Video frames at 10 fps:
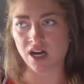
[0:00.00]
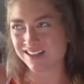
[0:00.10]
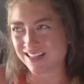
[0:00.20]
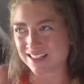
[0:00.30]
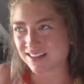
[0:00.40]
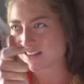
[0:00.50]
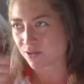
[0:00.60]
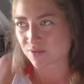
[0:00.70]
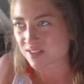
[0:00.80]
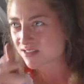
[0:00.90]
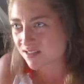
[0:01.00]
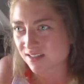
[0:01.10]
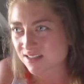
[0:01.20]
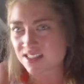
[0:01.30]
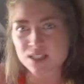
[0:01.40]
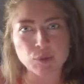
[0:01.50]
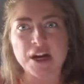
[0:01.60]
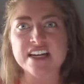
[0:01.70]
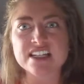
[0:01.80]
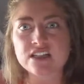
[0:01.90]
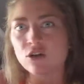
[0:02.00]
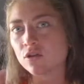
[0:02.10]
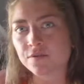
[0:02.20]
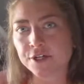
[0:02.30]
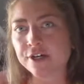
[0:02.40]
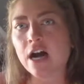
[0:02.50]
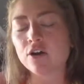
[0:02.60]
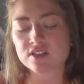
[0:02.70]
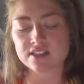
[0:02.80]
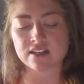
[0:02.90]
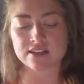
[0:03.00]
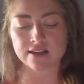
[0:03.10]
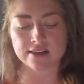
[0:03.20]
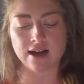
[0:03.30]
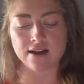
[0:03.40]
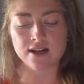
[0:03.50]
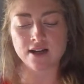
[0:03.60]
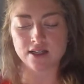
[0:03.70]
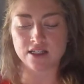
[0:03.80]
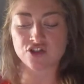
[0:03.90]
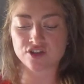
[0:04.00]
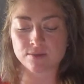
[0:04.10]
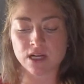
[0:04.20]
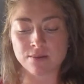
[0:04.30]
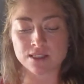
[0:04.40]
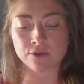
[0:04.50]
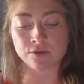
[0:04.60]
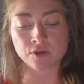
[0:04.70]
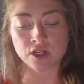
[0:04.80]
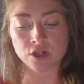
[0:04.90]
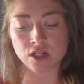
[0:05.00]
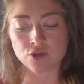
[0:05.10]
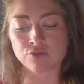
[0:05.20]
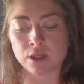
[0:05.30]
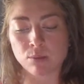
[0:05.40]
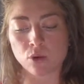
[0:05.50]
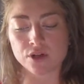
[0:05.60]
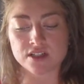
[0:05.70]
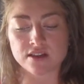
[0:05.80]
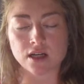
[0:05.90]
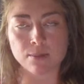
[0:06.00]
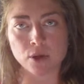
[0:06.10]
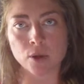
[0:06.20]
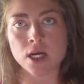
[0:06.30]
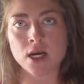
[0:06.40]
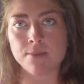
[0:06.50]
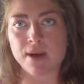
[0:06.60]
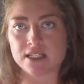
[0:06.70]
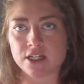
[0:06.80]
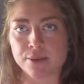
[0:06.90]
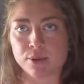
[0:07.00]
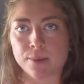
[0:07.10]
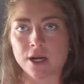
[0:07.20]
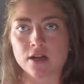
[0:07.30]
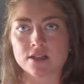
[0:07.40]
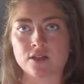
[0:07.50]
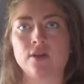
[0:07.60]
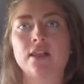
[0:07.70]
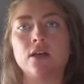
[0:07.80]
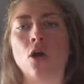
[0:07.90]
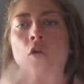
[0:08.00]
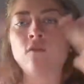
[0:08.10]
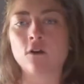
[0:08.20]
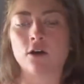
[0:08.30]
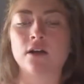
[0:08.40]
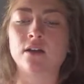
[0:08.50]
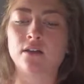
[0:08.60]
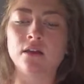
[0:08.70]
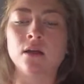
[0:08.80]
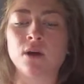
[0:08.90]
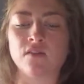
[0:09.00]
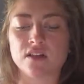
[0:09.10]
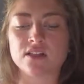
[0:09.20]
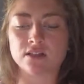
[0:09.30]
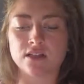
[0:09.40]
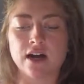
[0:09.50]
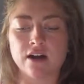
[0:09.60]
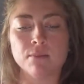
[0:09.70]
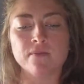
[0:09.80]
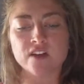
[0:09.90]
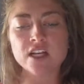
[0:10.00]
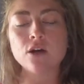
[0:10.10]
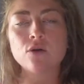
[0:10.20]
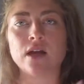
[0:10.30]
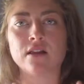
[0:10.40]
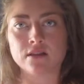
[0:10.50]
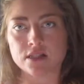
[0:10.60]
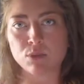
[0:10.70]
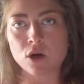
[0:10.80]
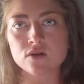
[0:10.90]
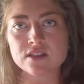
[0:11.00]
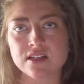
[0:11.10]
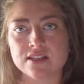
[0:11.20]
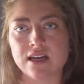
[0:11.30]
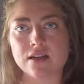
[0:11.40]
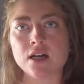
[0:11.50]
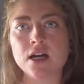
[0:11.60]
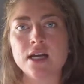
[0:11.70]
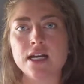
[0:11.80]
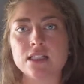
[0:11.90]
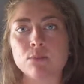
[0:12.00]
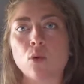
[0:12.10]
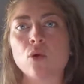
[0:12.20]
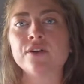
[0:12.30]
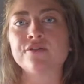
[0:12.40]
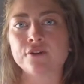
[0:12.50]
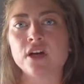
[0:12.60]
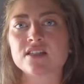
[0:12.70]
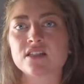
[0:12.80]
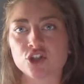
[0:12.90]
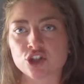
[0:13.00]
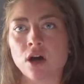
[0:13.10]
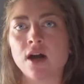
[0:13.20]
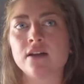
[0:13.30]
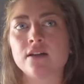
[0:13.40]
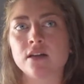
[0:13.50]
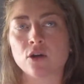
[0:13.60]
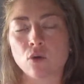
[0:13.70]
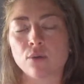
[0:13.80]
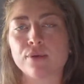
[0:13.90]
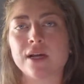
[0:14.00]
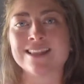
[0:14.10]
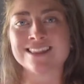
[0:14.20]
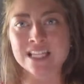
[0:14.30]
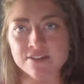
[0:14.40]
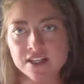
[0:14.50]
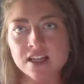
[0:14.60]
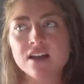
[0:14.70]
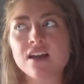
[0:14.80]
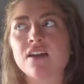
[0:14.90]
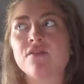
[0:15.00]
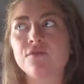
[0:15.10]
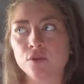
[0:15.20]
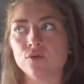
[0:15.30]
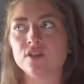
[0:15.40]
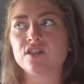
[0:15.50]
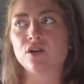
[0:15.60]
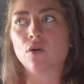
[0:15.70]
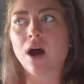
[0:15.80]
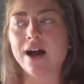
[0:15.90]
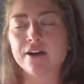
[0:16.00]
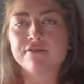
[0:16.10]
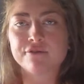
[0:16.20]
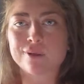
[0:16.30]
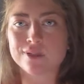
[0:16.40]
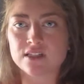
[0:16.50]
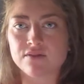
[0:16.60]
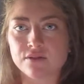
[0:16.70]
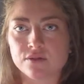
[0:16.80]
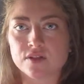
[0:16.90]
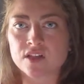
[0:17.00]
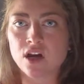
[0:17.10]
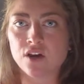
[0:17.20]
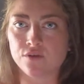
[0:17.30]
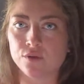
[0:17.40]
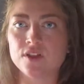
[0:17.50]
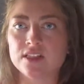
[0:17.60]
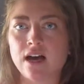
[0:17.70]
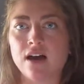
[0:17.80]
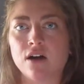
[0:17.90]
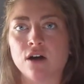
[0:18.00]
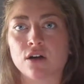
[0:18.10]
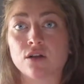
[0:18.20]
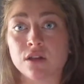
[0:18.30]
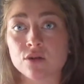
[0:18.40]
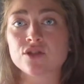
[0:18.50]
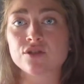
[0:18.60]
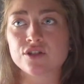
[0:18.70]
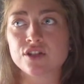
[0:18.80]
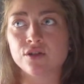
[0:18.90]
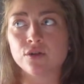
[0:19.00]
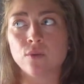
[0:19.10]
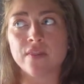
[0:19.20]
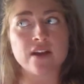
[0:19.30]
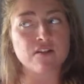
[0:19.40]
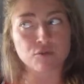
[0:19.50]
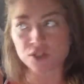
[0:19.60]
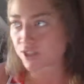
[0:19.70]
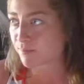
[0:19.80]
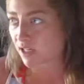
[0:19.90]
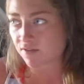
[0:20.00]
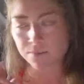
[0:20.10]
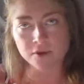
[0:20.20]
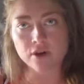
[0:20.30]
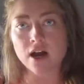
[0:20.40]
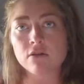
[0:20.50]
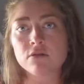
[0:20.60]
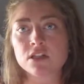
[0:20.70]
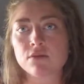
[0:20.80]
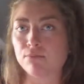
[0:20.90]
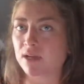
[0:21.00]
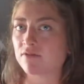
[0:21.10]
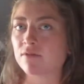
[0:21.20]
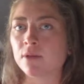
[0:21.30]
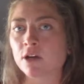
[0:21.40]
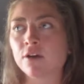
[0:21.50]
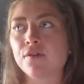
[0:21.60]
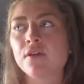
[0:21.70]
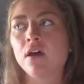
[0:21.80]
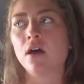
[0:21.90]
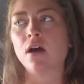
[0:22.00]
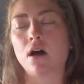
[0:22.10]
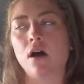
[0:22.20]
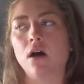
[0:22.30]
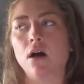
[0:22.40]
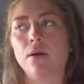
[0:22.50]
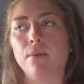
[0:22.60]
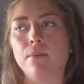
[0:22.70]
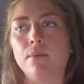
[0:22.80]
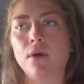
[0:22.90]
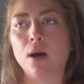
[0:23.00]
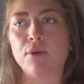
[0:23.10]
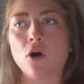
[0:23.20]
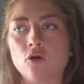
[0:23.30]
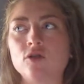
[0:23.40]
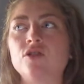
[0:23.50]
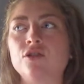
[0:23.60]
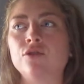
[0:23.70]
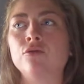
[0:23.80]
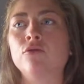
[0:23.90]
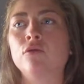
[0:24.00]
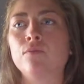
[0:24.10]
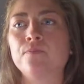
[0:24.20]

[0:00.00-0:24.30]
like those sprays all over your house, things like that. These are some times that it's really important to think about bacteria and probiotics. So like the overarching theme of this entire video and this post is that it's important for us to try to incorporate living foods, so higher frequency foods, foods that are closer to when they were just picked from the ground, picked from the earth, opposed to